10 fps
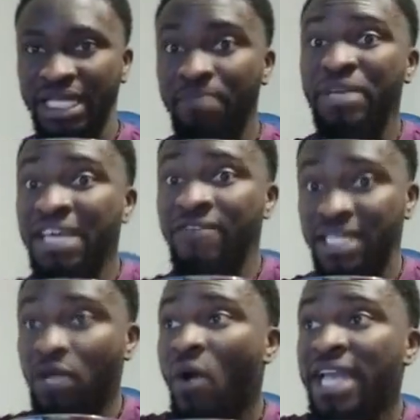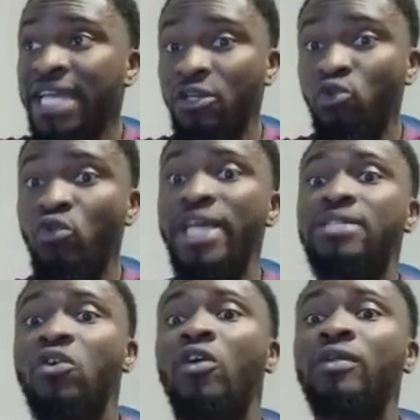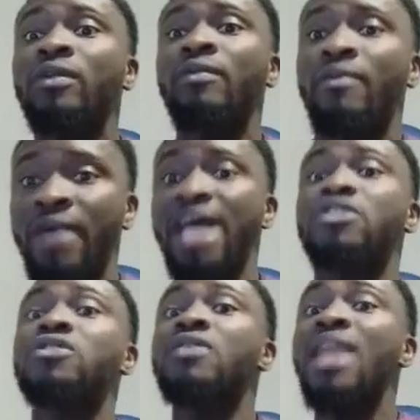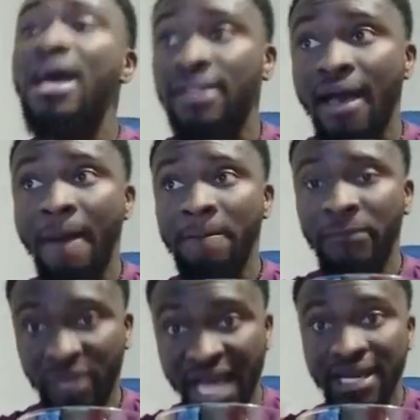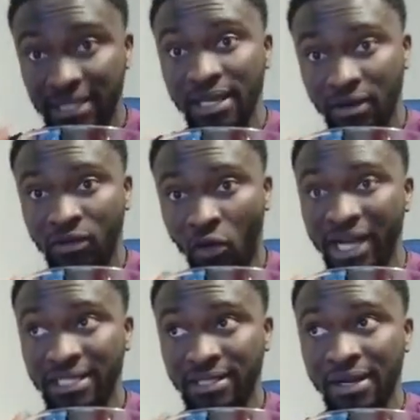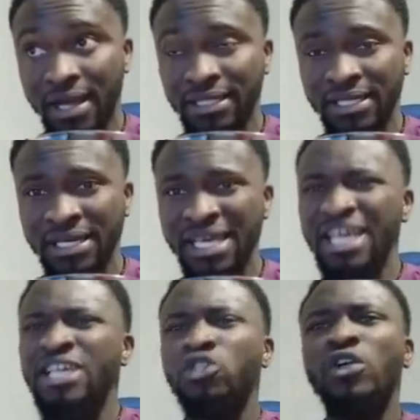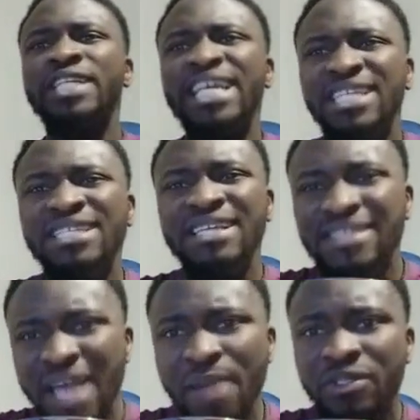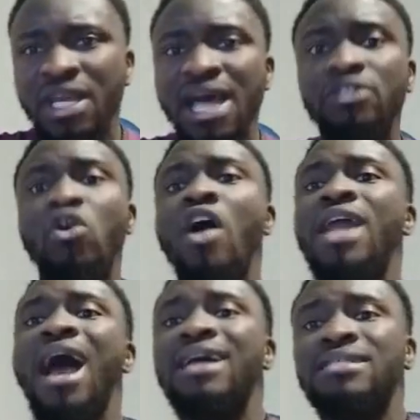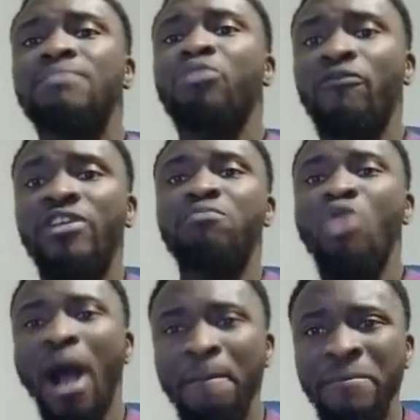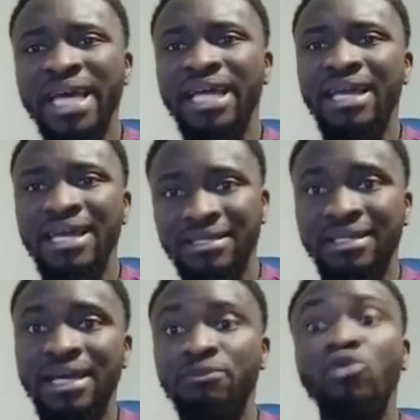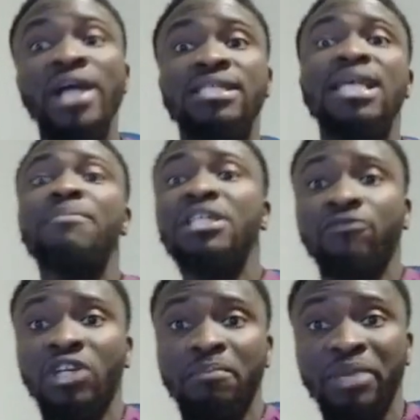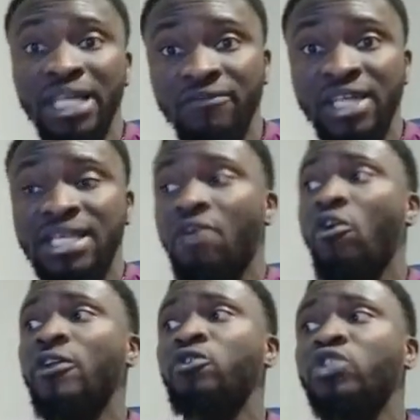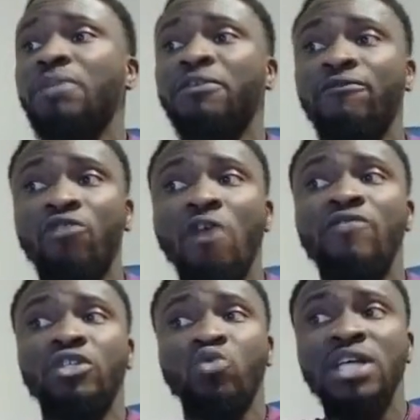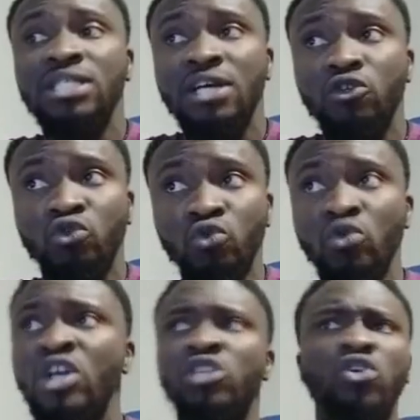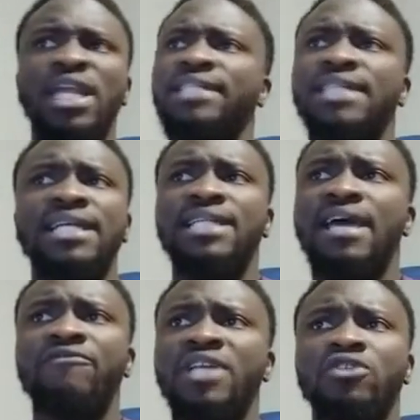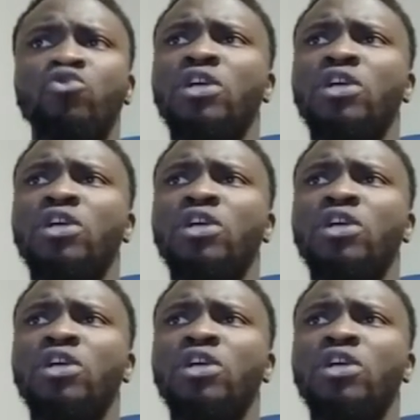The believers, the one they do is called as-salata. That is the correct salat. So this is the same salat God asked Prophet Muhammad alayhi salam to establish for the believers according to chapter 4 verse 102. So let's check the evidence.